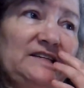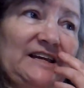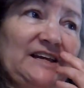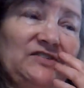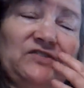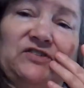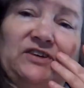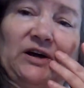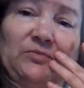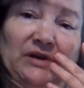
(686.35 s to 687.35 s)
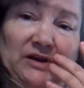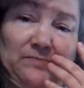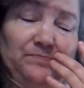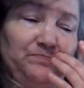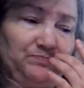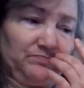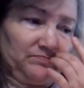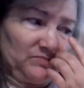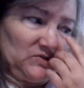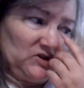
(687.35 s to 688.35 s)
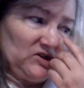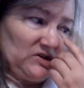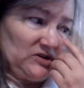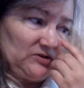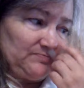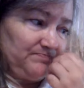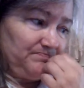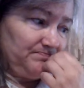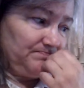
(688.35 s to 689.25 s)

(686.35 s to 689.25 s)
they get stubby, and